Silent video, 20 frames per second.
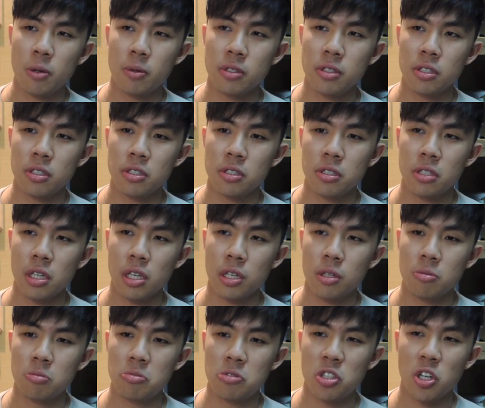was just
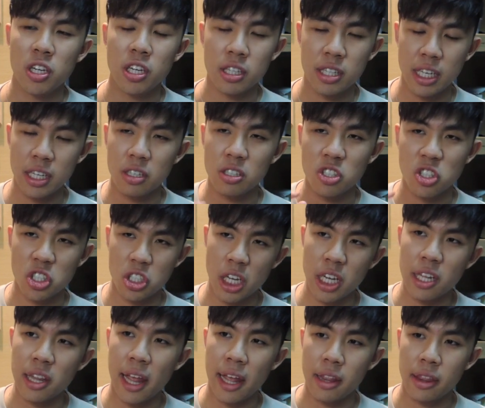like trying to take a
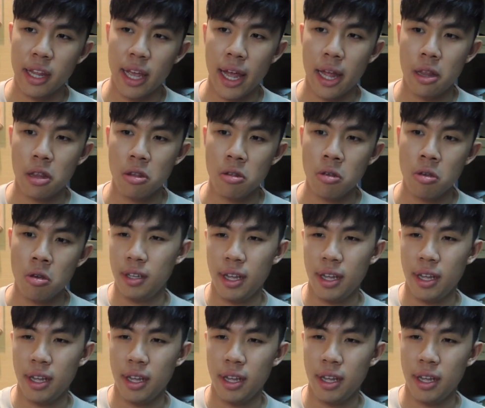shit and then